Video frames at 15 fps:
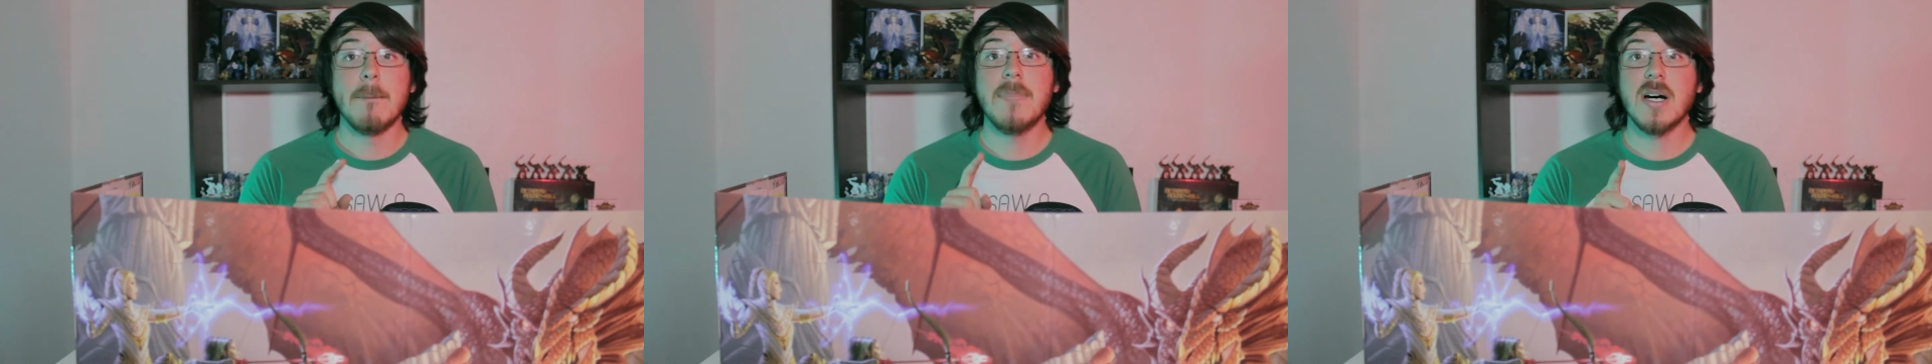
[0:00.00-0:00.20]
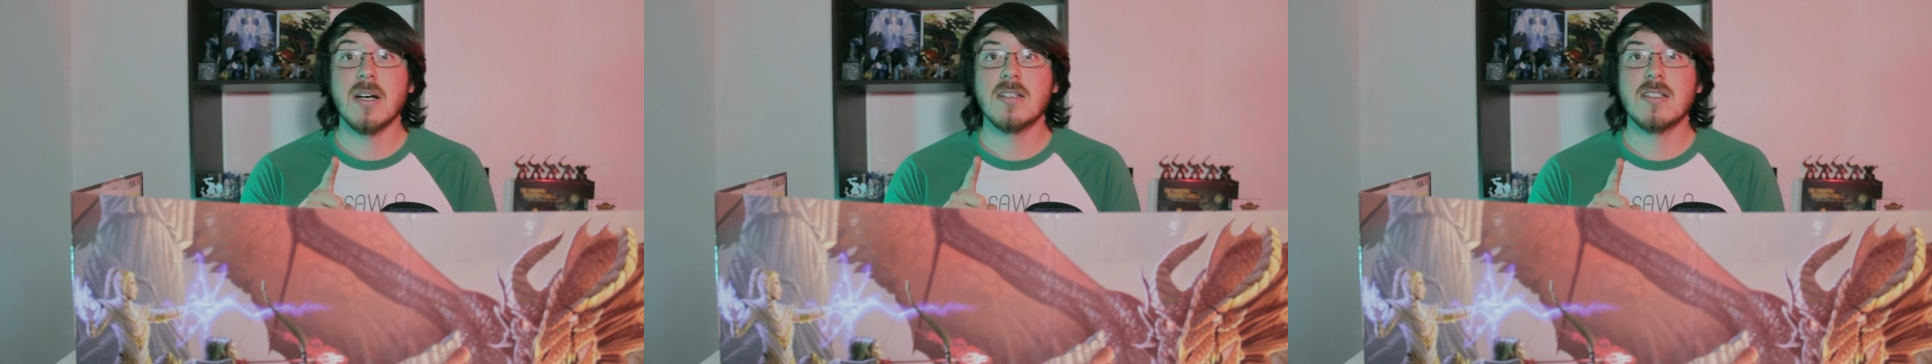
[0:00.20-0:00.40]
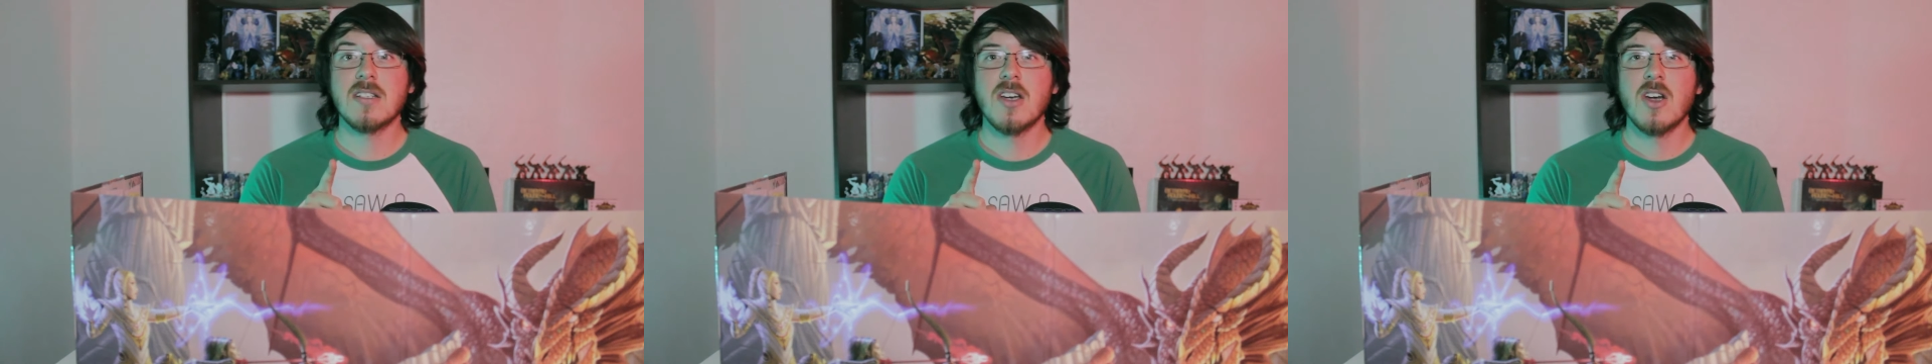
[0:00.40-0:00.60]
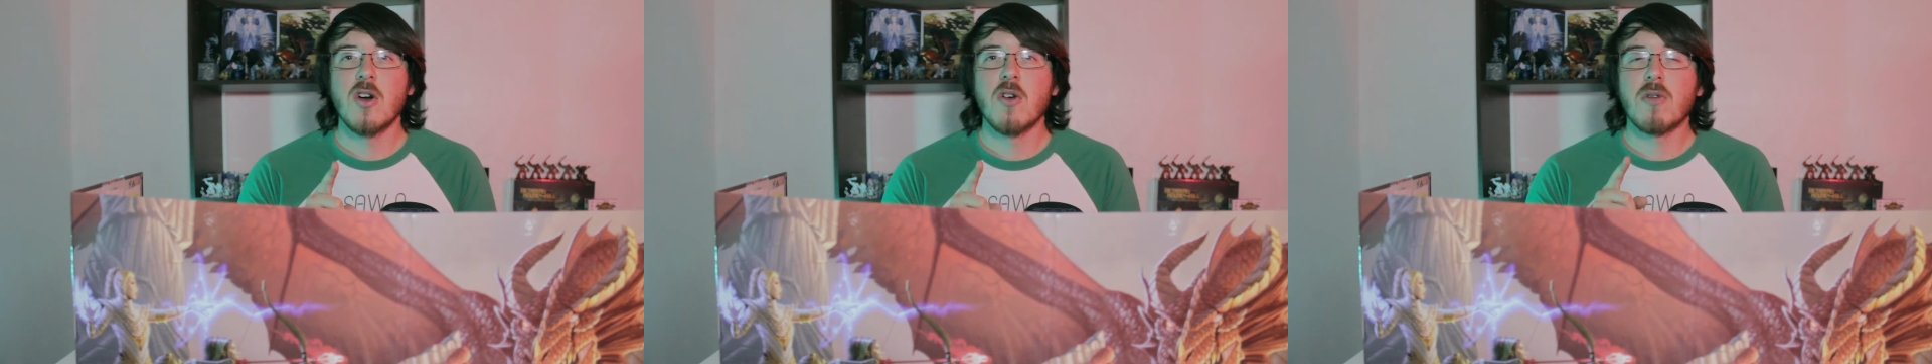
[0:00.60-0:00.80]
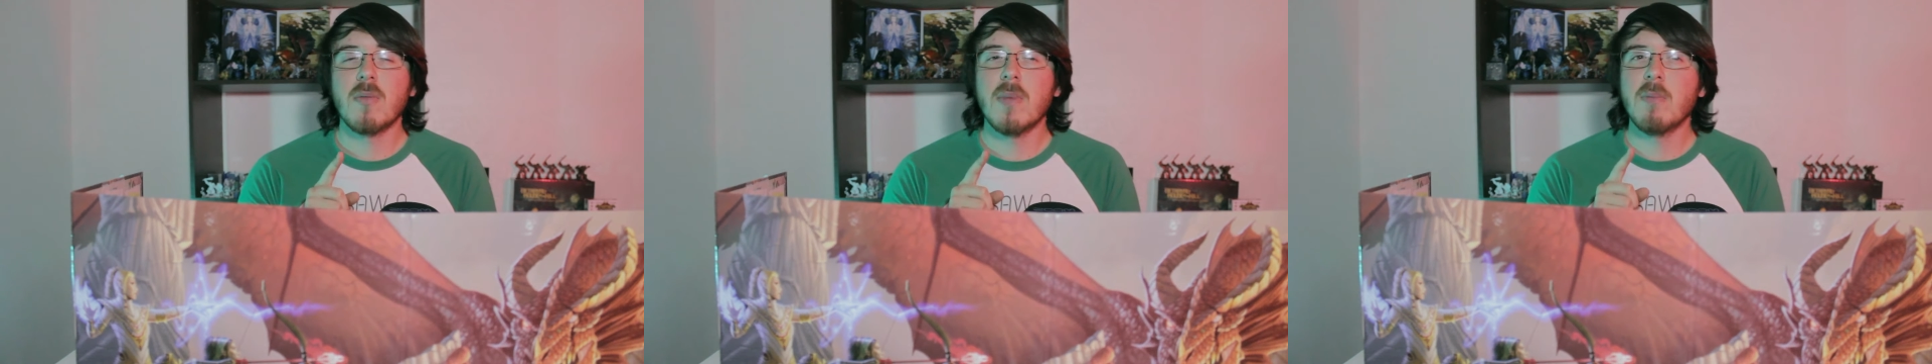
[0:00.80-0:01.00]
But
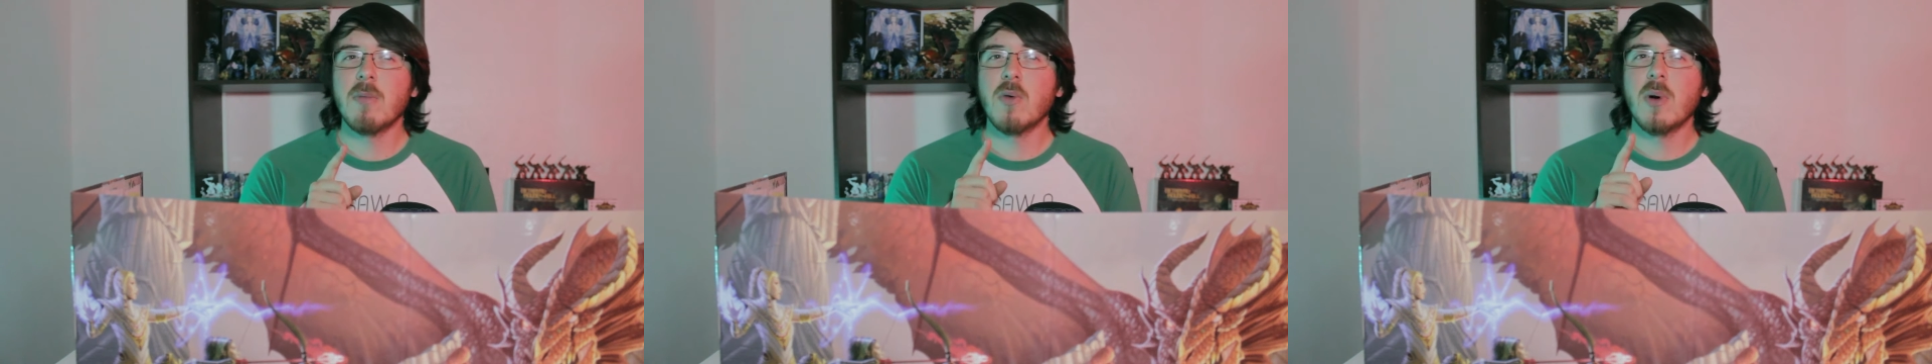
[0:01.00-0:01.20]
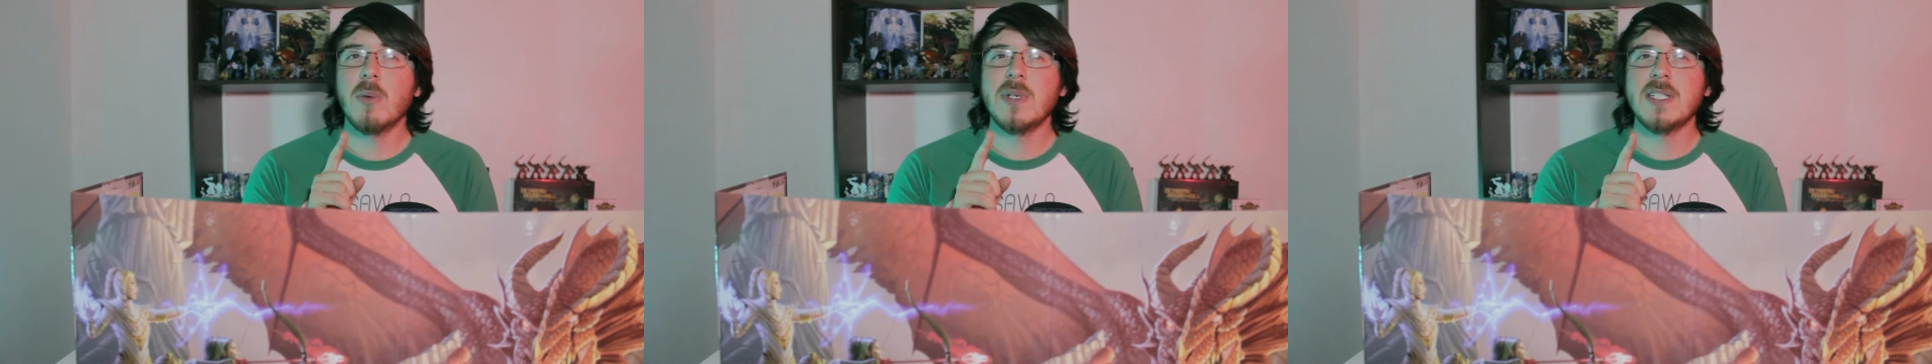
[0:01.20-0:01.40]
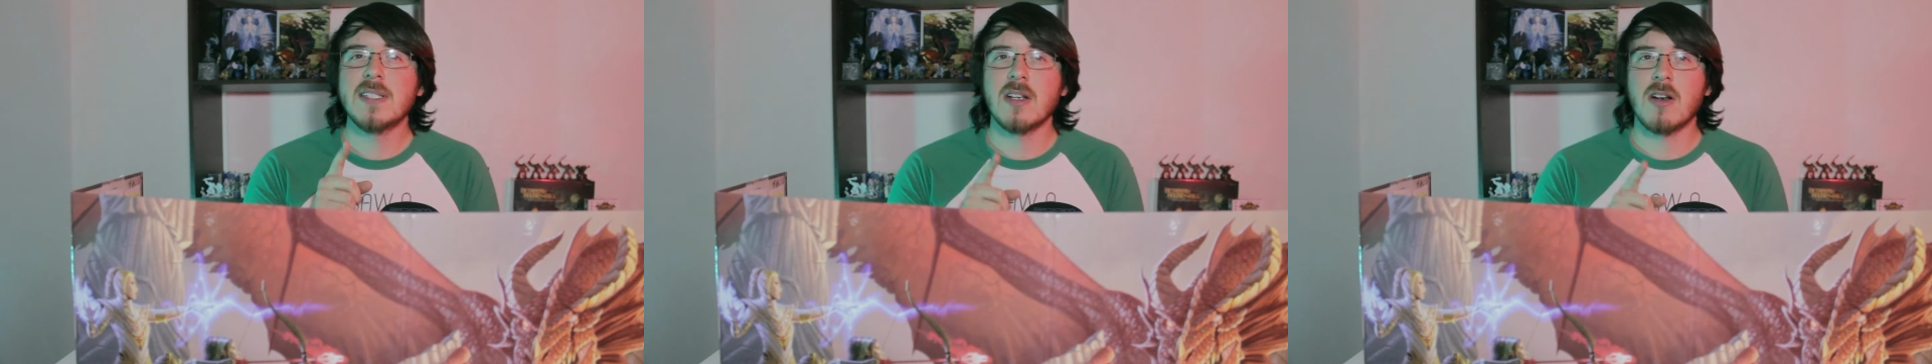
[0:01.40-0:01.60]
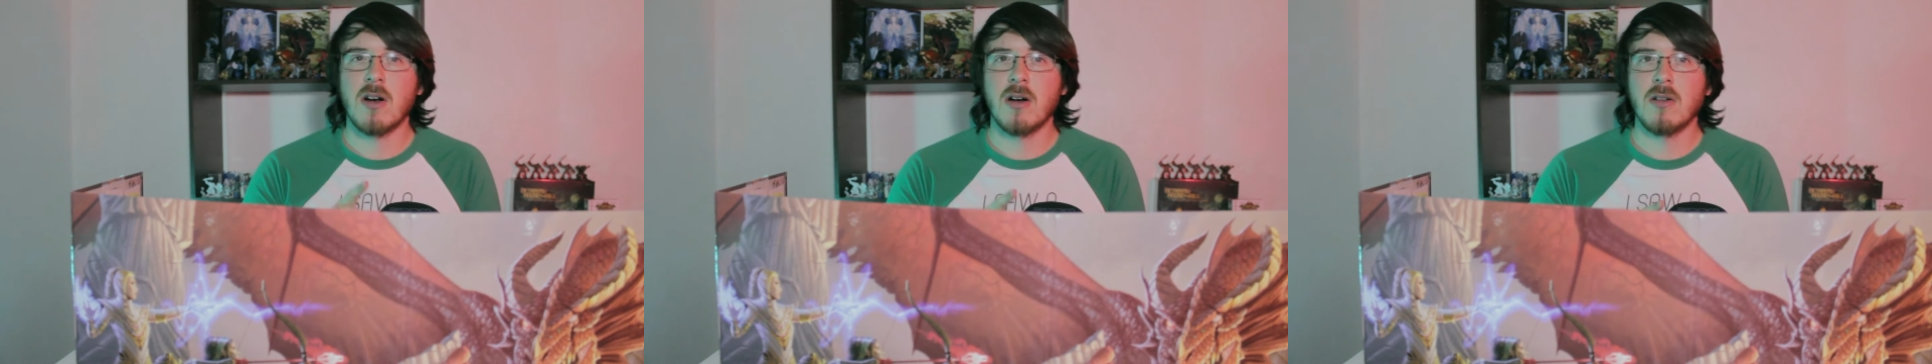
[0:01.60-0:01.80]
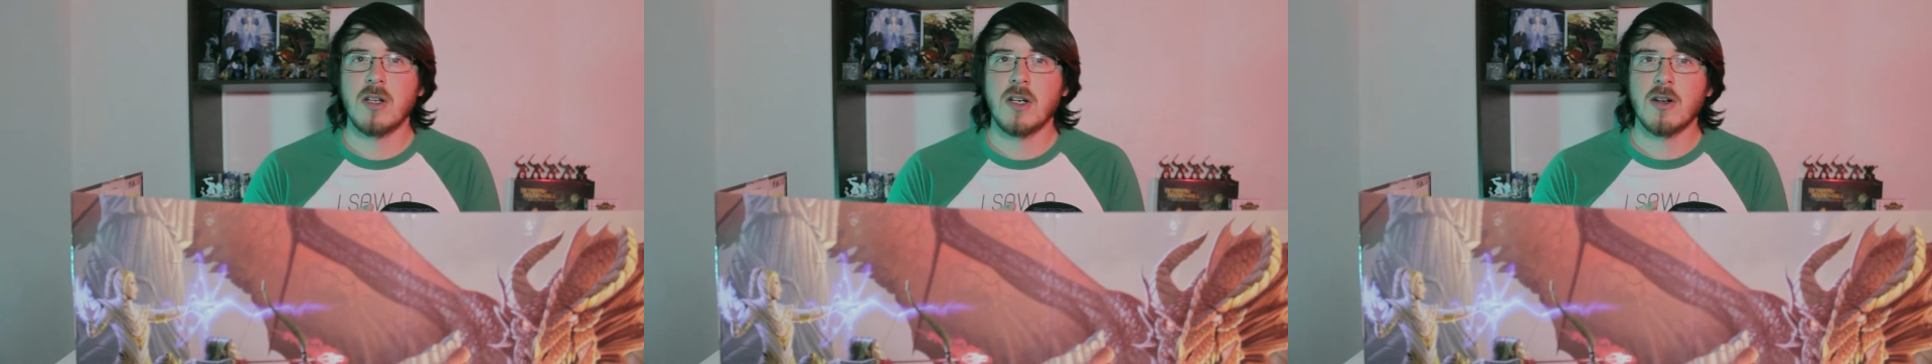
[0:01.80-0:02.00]
remember what we said
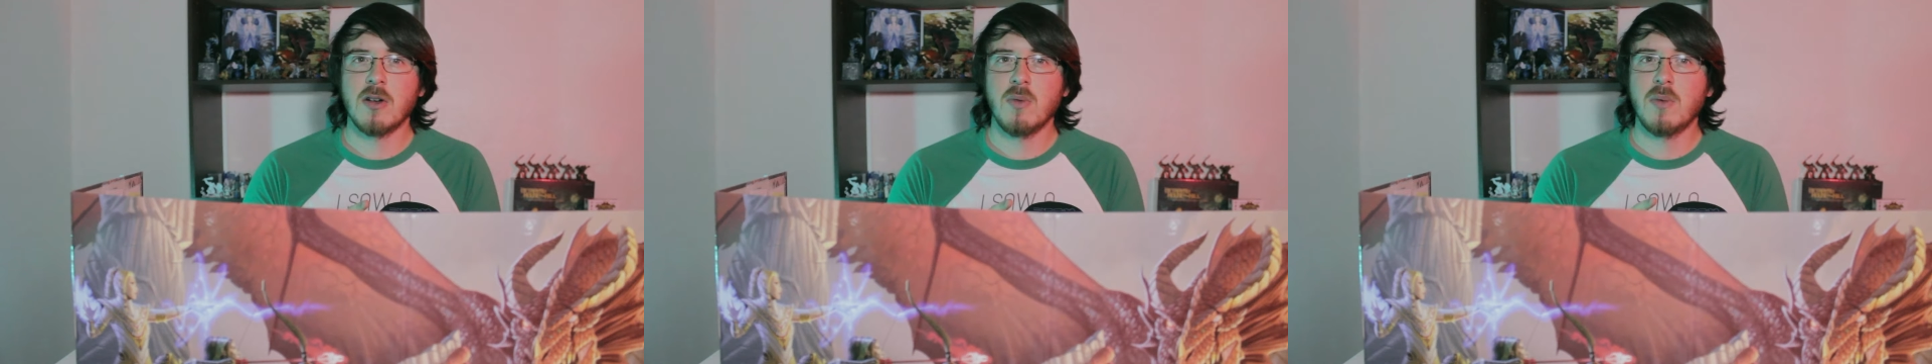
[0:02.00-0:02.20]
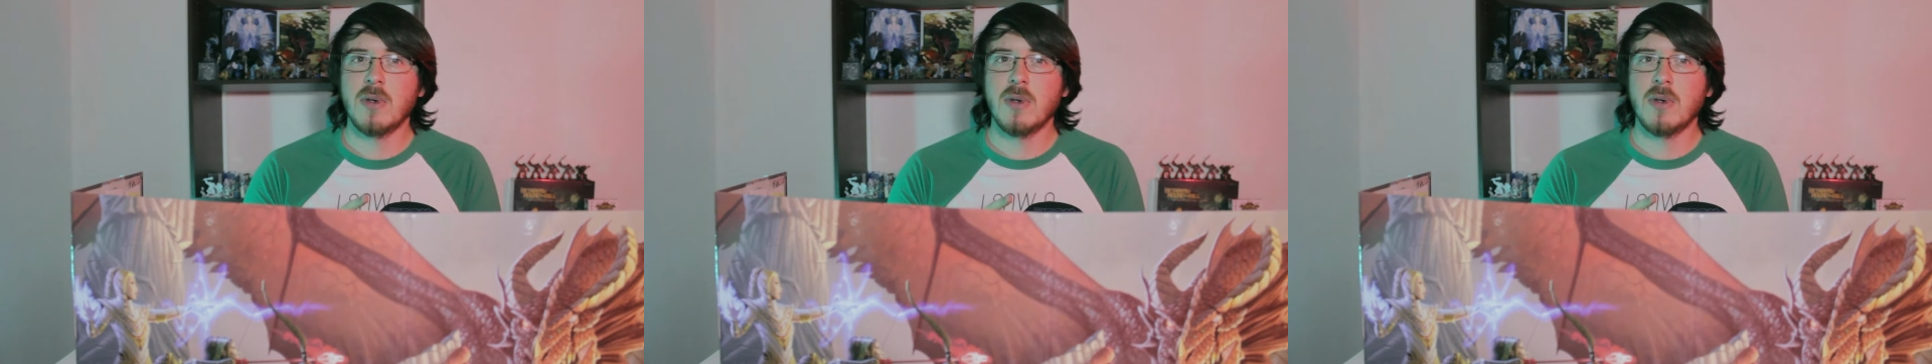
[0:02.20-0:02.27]
earlier